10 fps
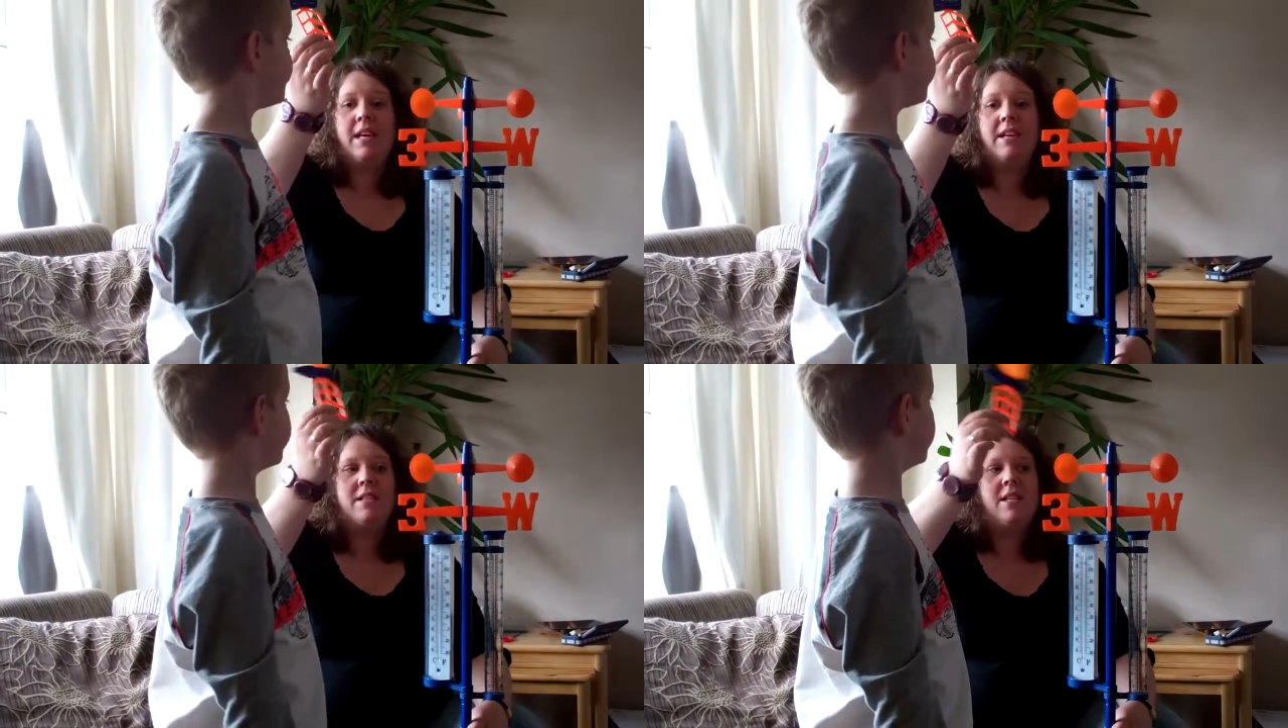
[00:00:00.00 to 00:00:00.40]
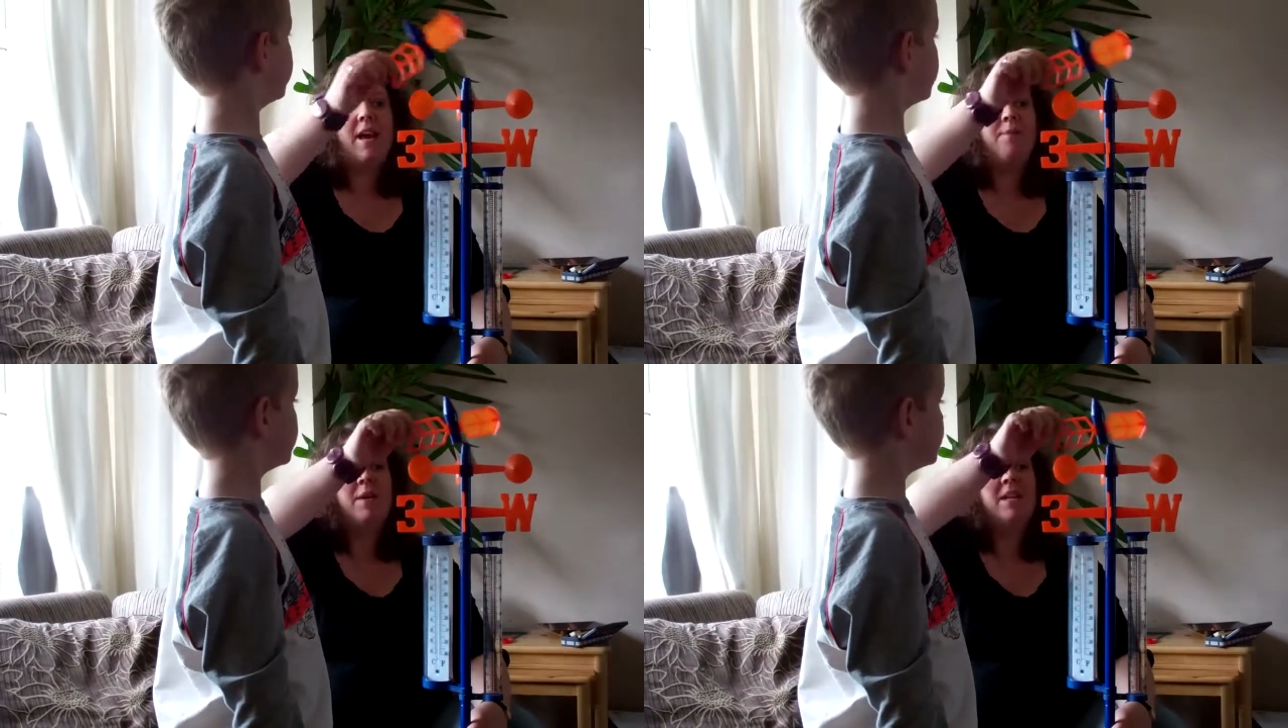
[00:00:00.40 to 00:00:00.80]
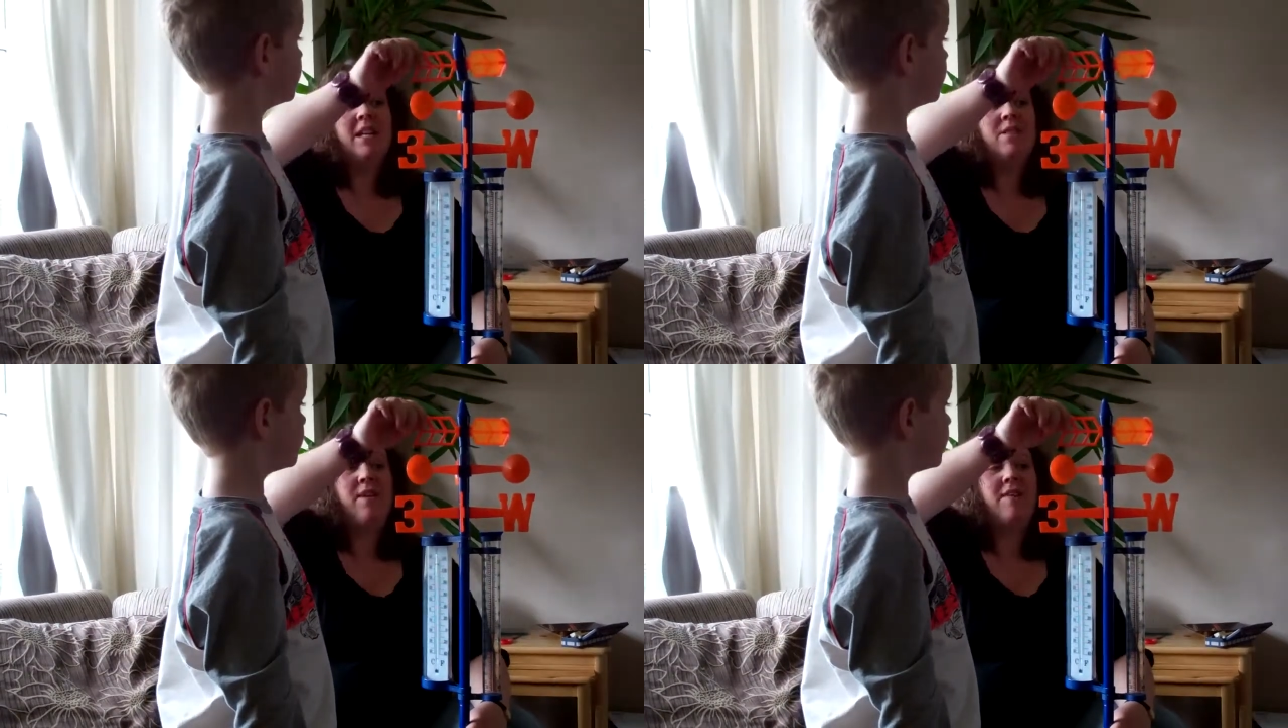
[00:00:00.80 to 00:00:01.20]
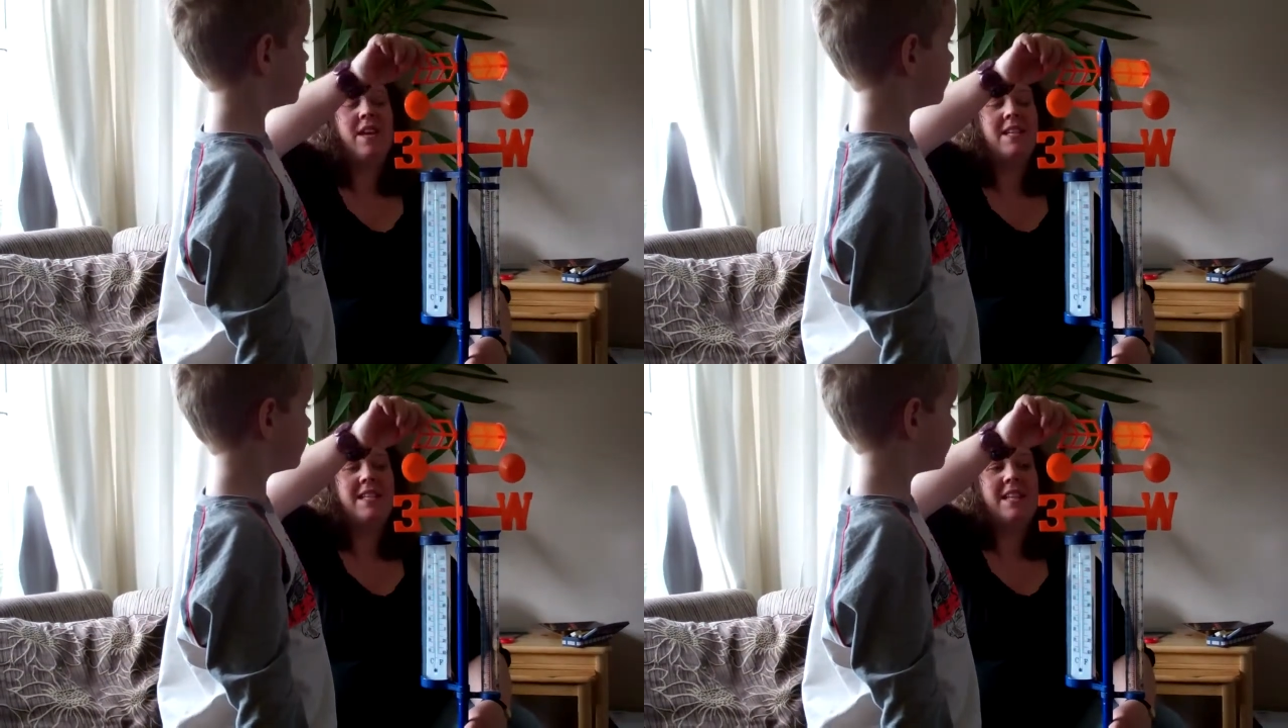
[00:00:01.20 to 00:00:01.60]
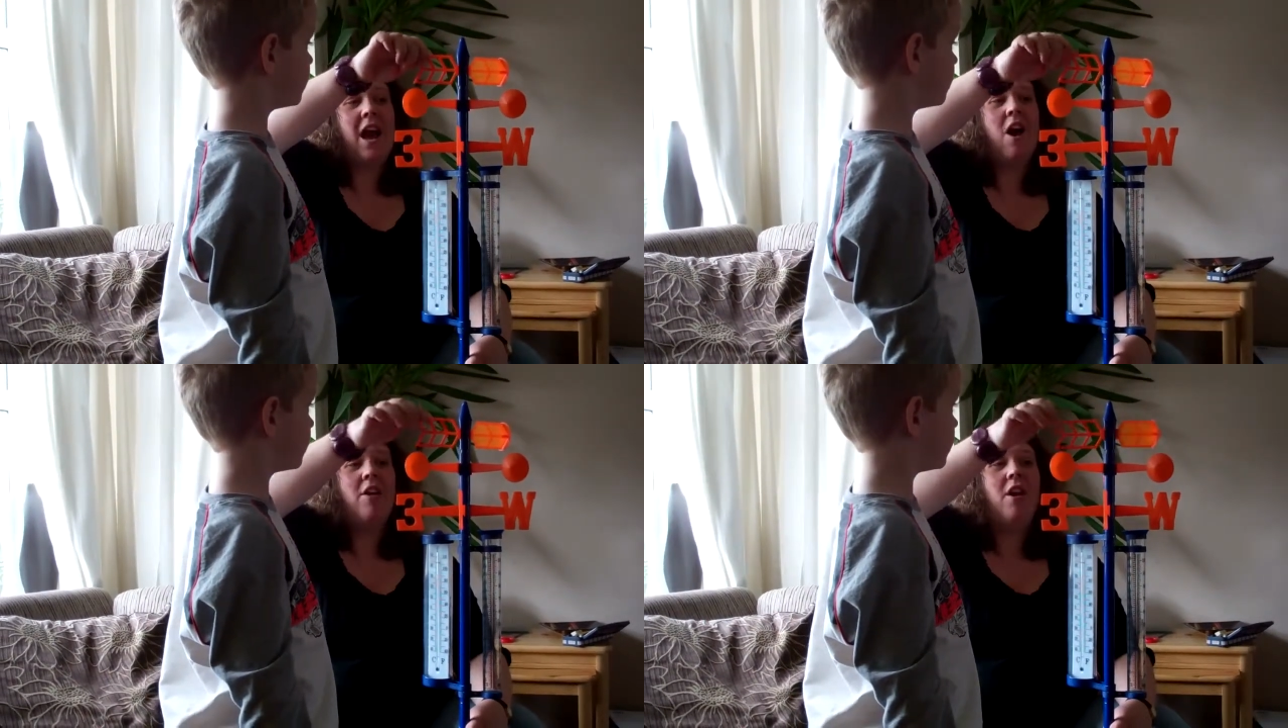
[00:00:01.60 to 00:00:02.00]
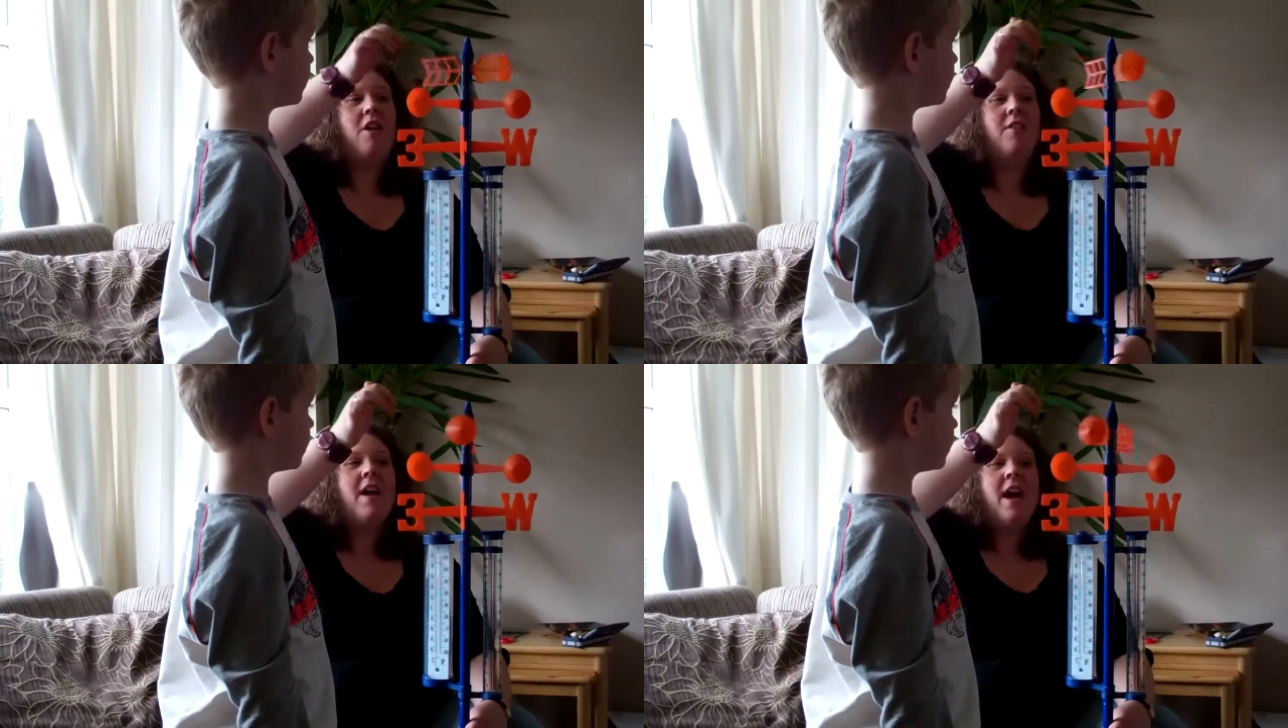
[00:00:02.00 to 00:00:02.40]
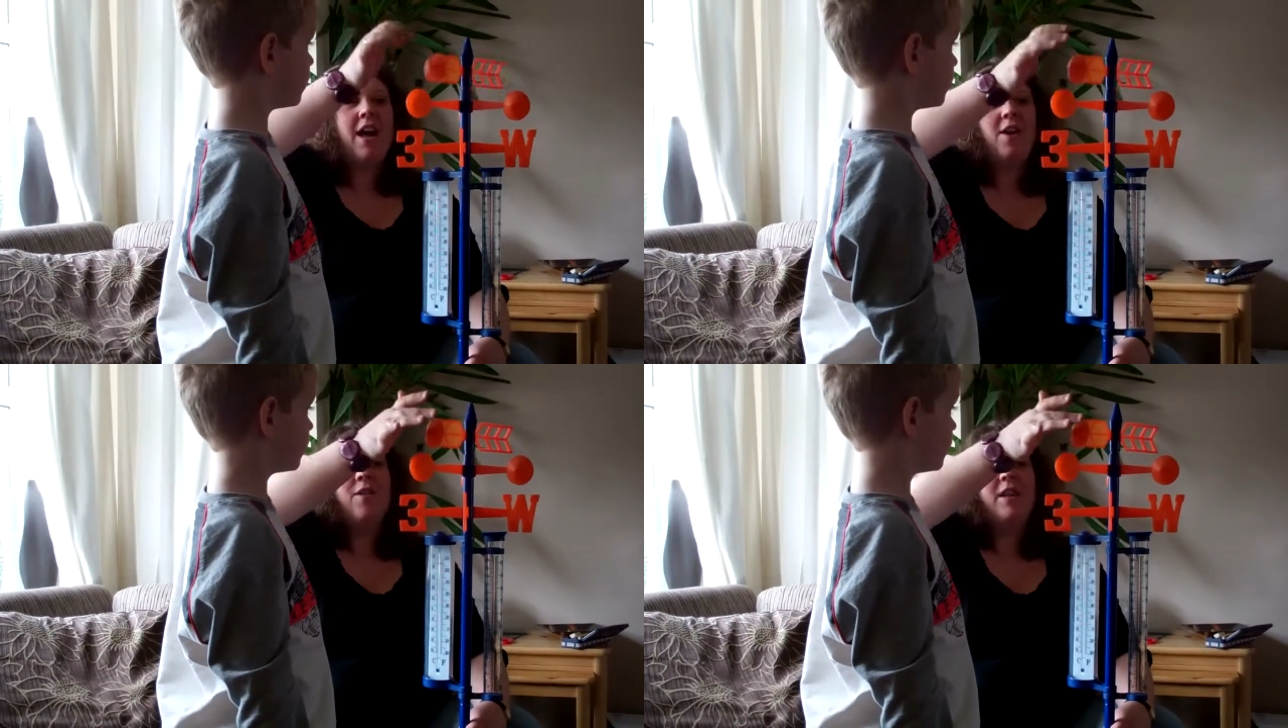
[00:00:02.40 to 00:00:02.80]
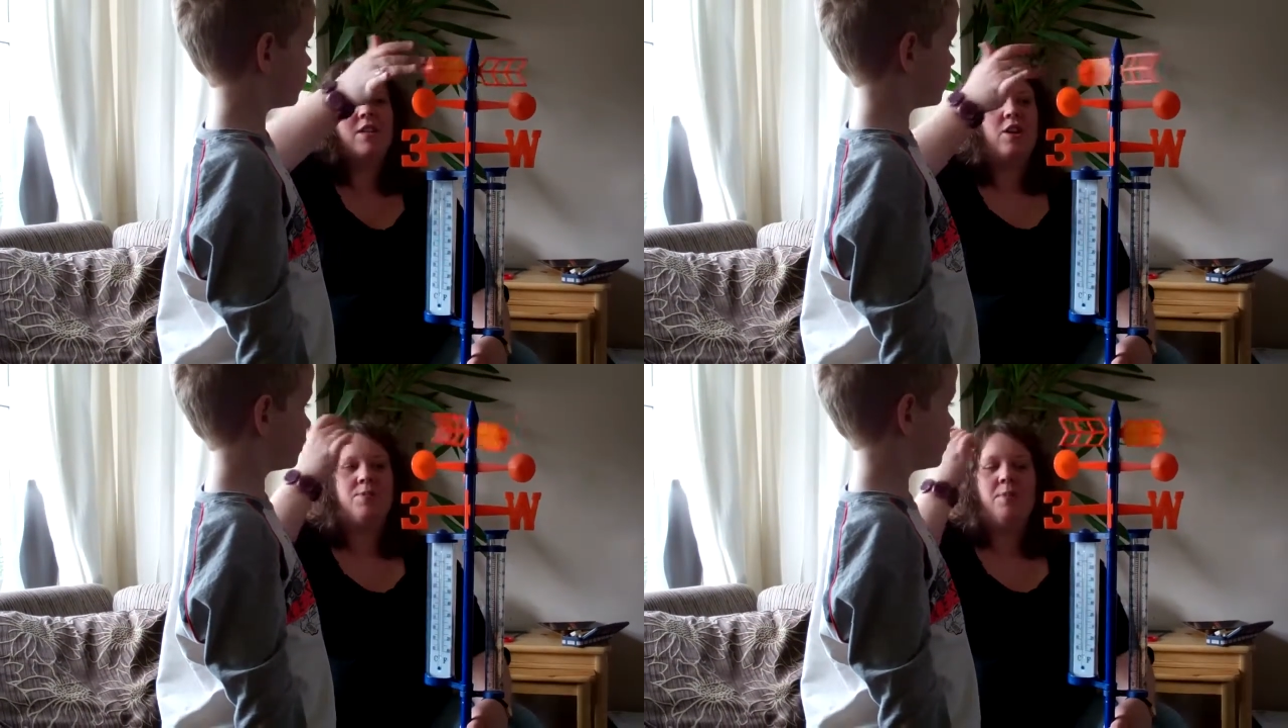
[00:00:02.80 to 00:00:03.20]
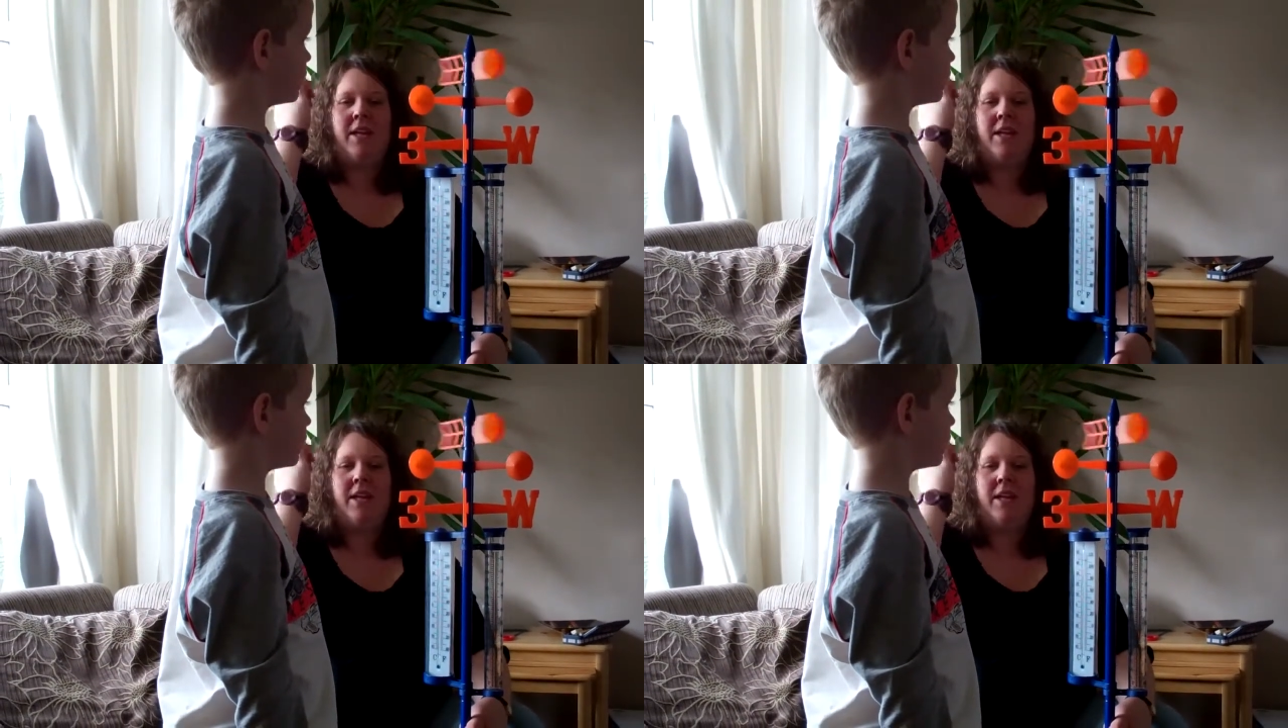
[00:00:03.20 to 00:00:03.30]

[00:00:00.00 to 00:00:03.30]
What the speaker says: it because it is very easy to get on and off. I know that it's got to be